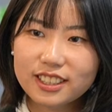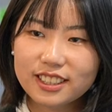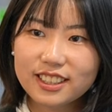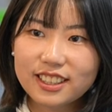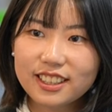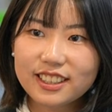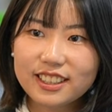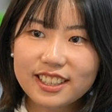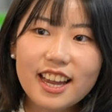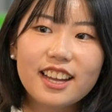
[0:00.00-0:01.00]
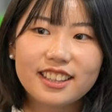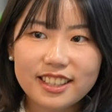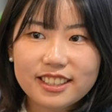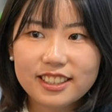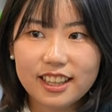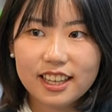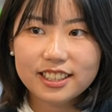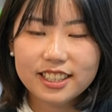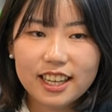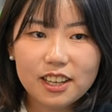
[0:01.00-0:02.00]
Dyslexia. Yeah,
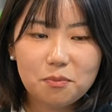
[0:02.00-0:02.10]
dyslexia.